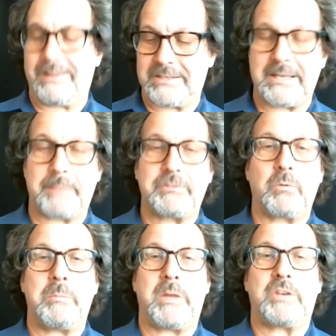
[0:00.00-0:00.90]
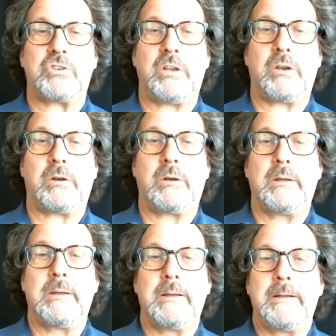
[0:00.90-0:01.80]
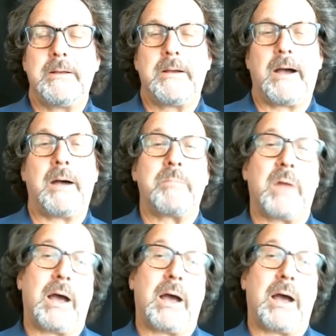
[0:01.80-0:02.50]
steps that we mentioned here, um,